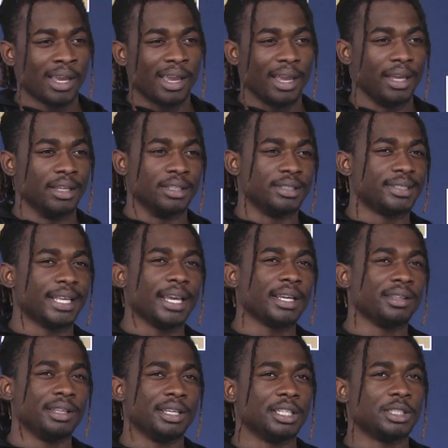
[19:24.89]
And
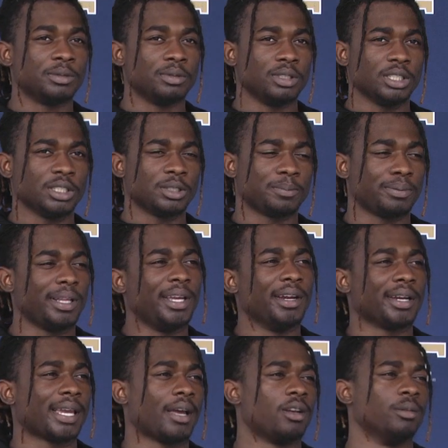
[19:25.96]
secondly, it's just player
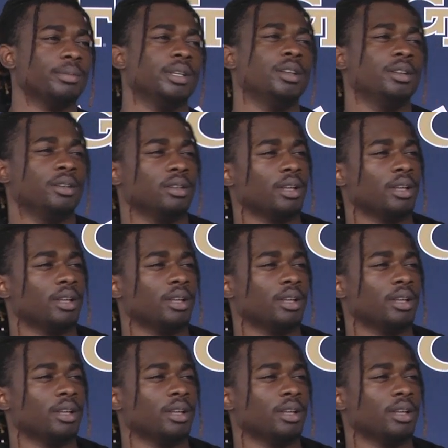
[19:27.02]
accountability.